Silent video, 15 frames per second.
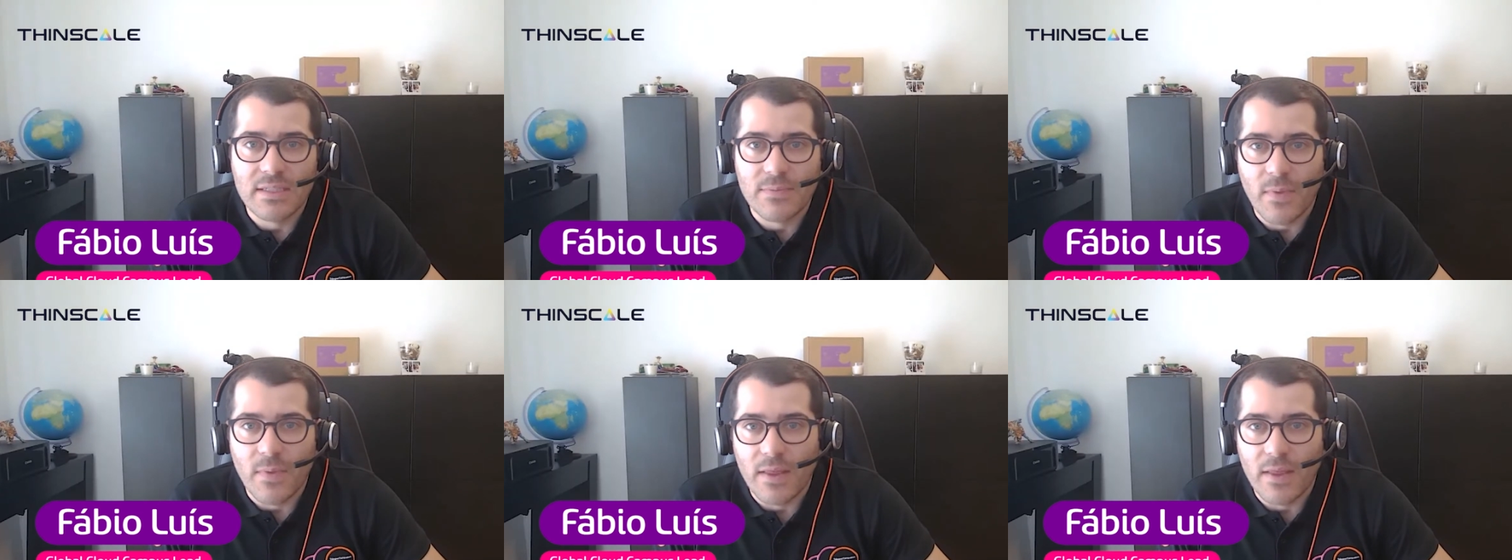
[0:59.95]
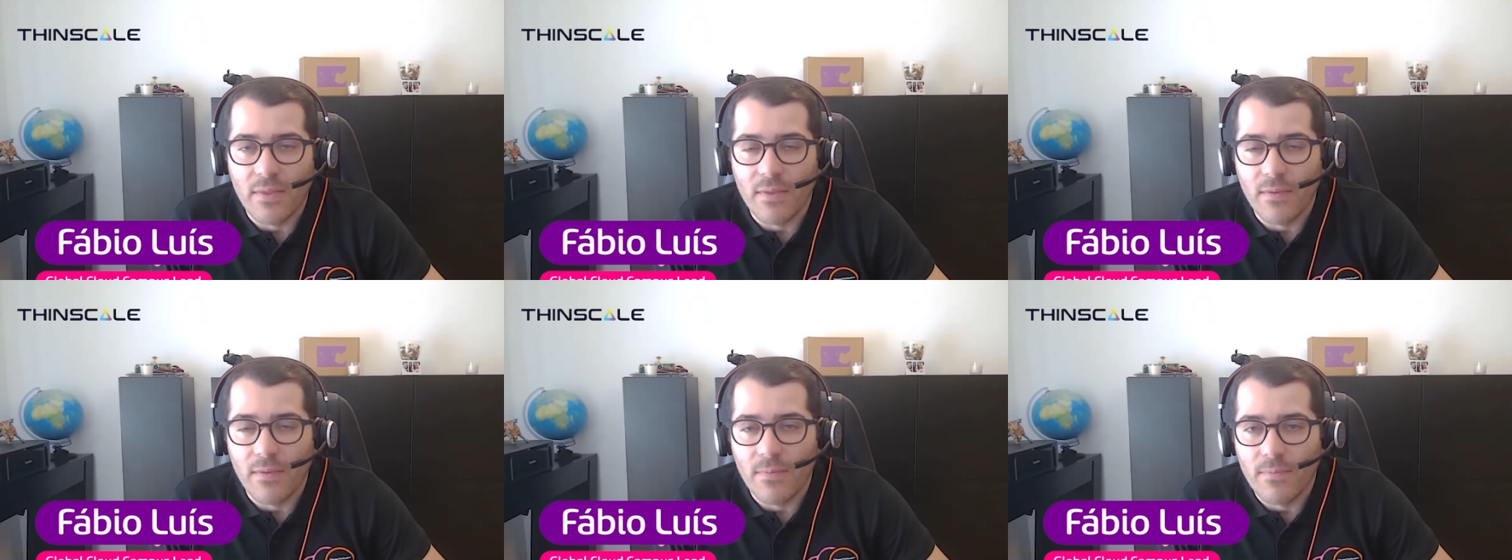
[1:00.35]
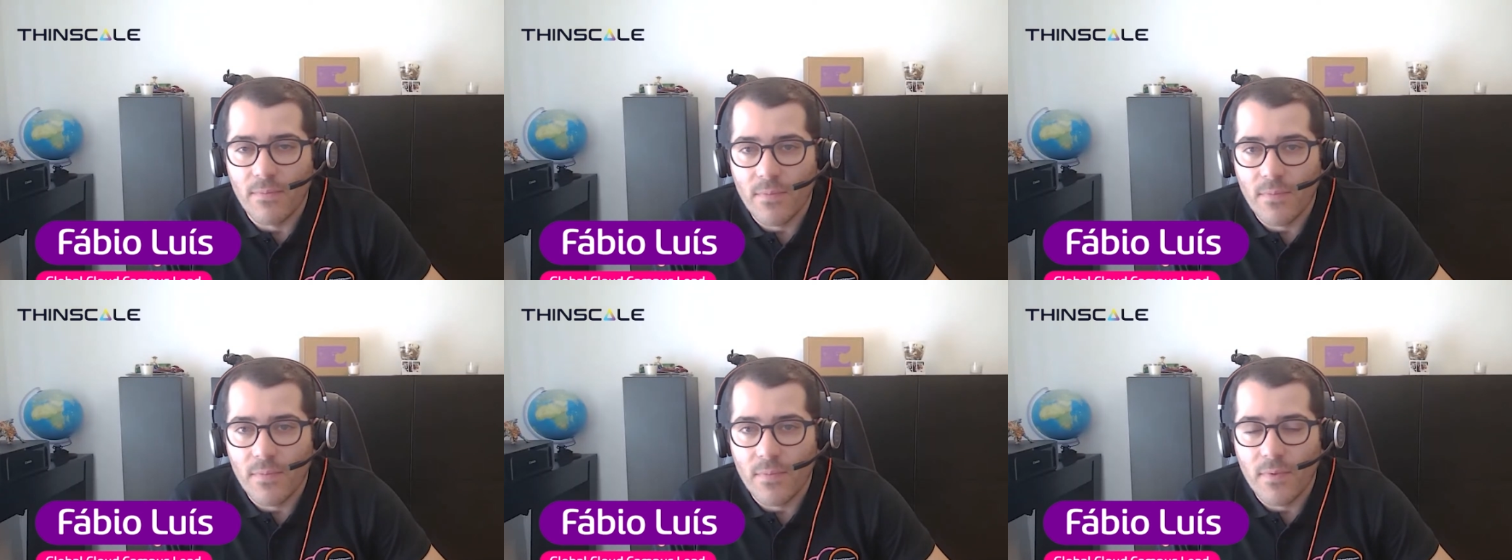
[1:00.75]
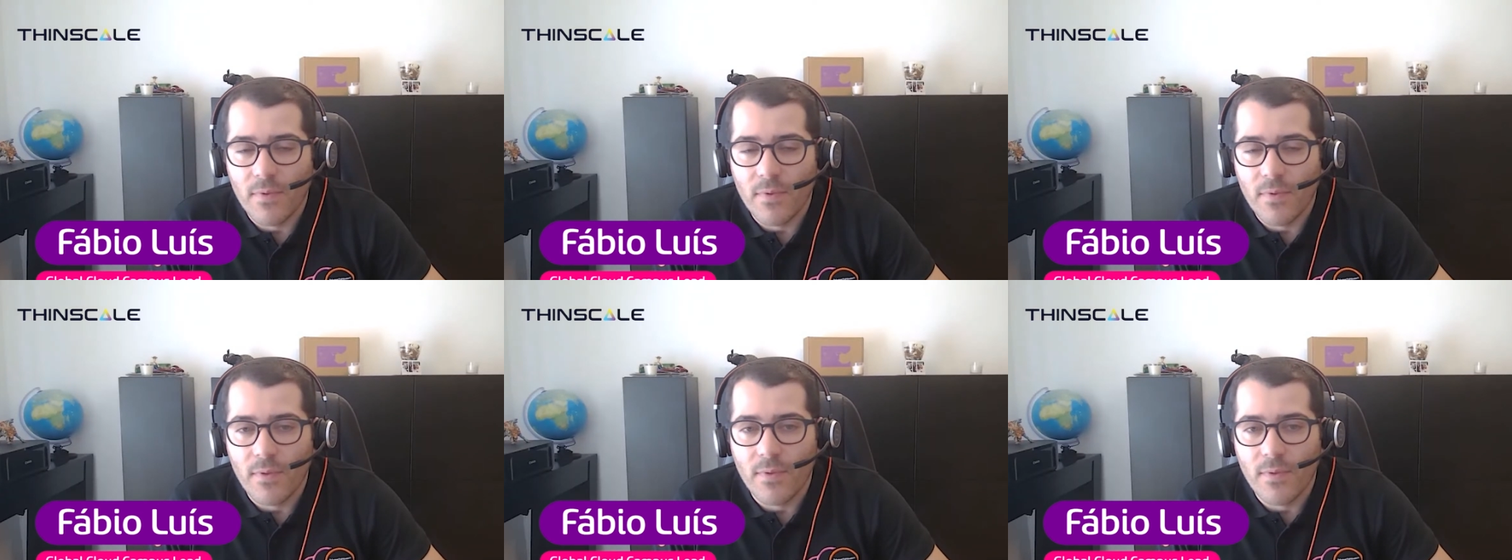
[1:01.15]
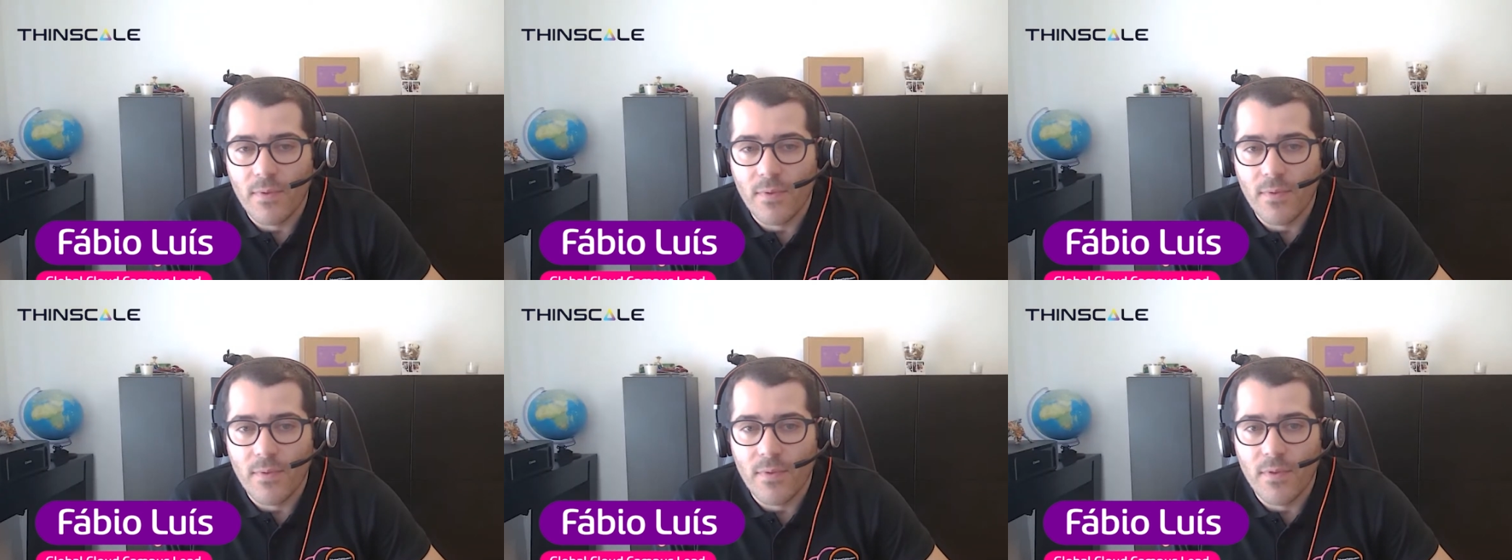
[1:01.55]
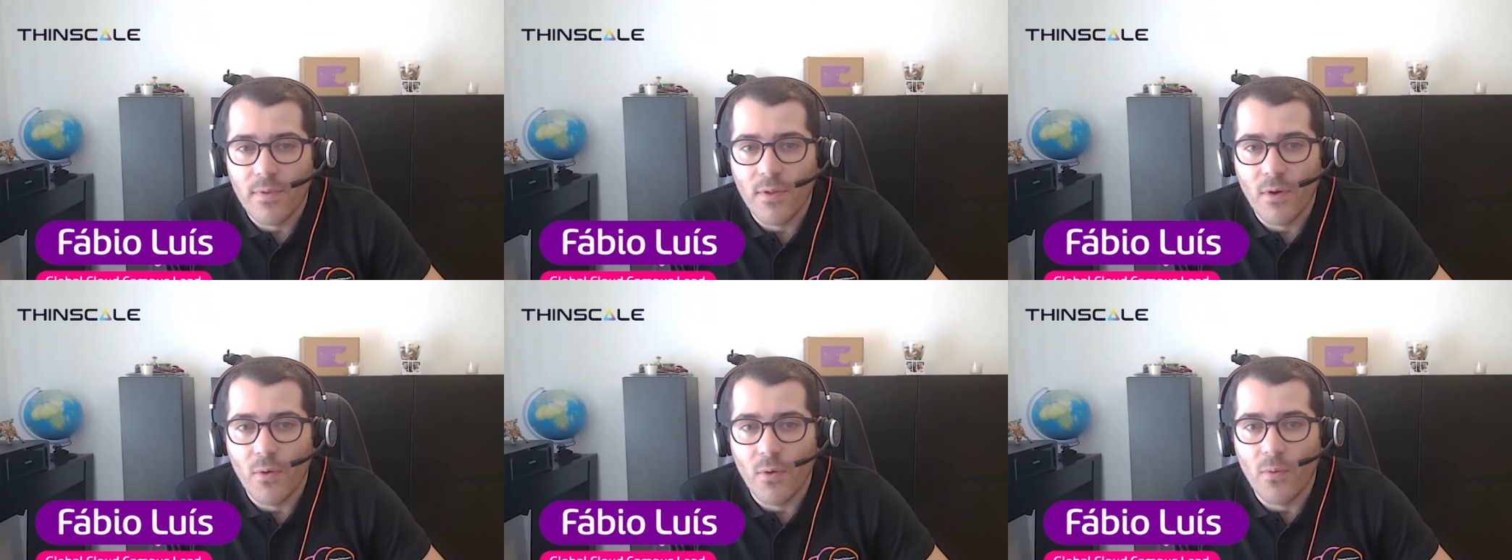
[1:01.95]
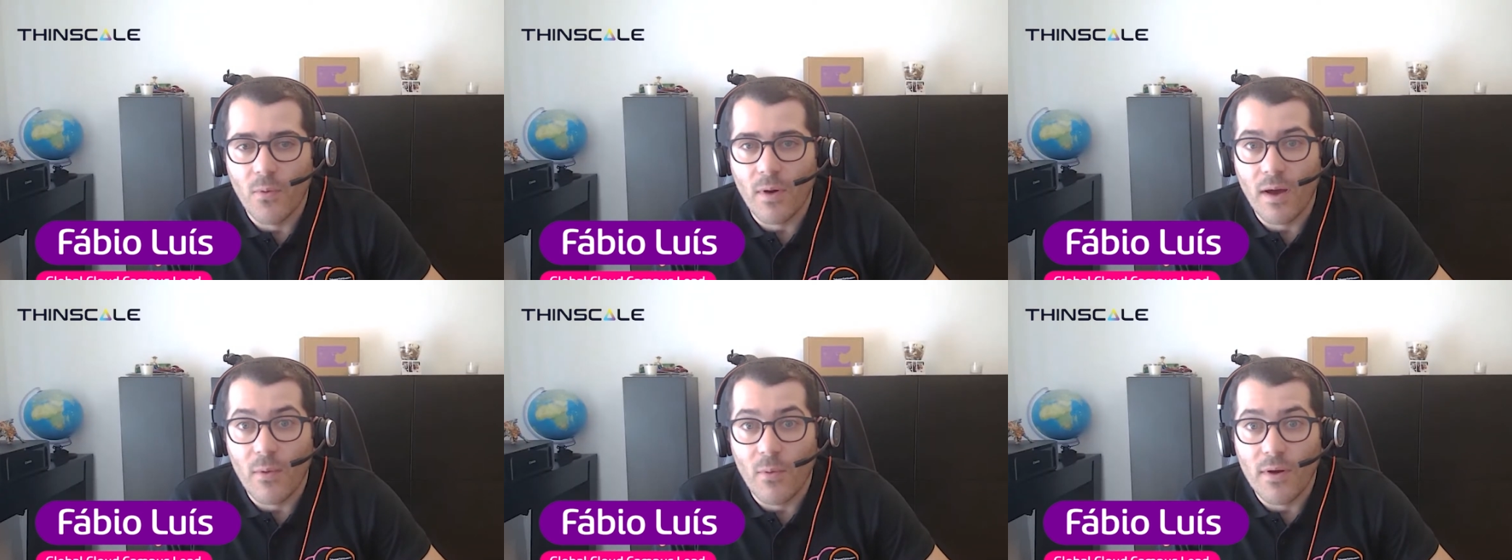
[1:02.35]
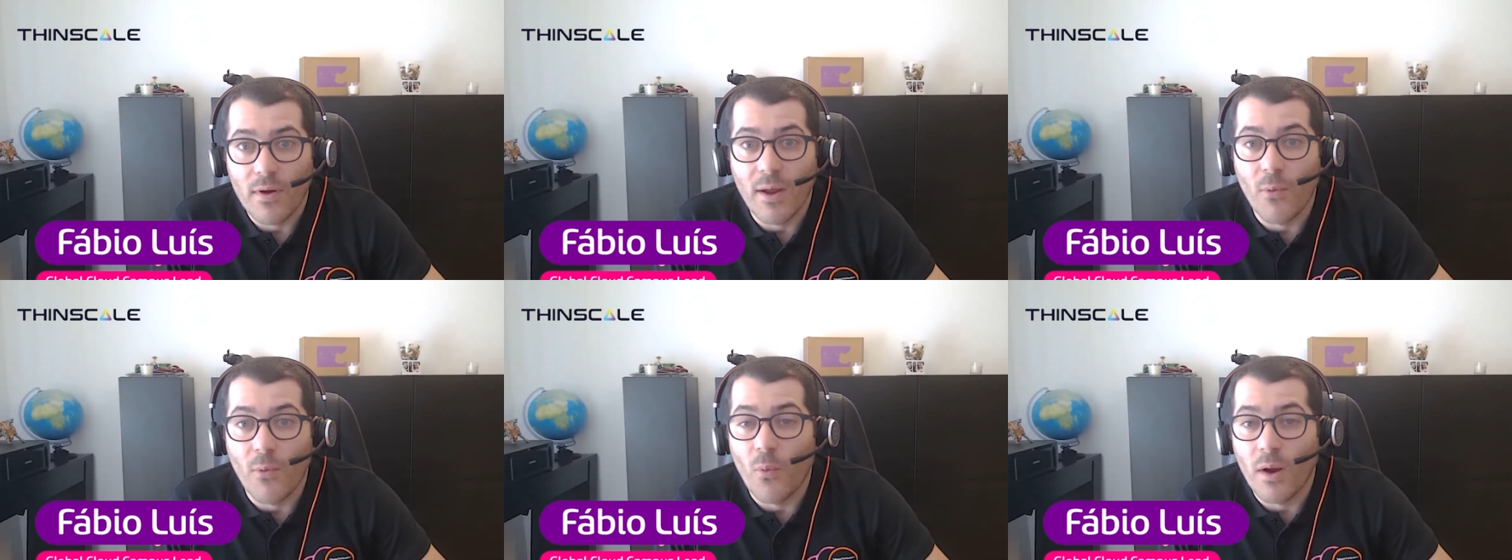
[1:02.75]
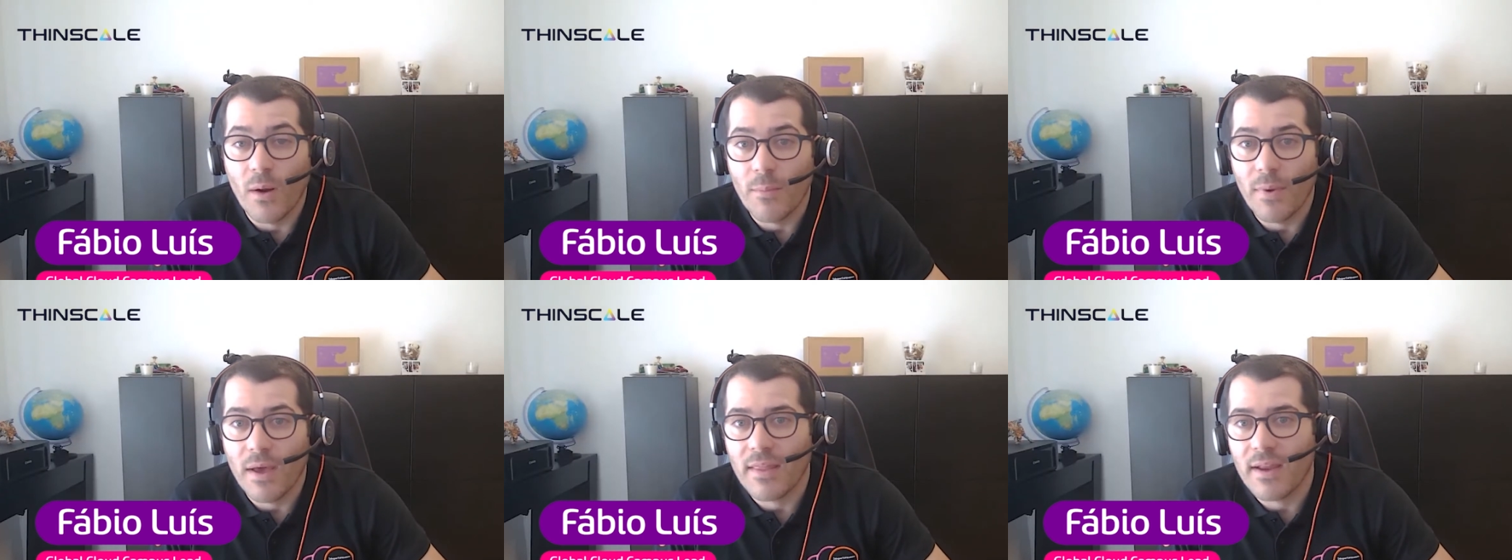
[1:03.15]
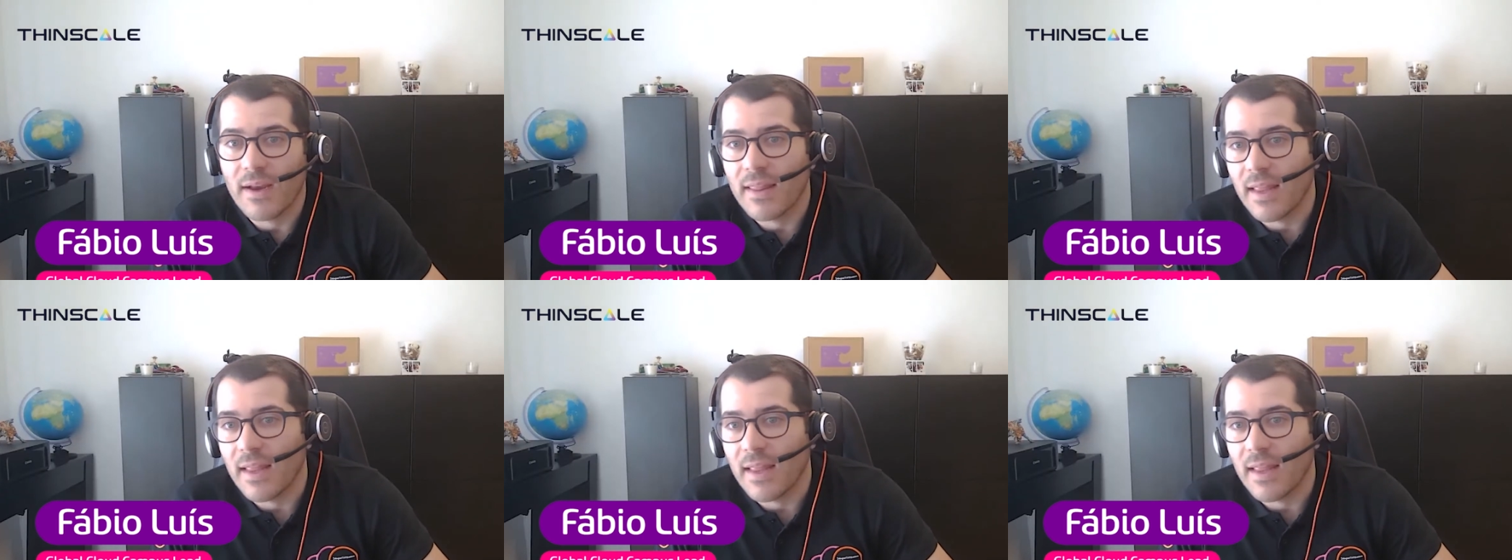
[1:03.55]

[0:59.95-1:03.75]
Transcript: And no one better than Andrew to have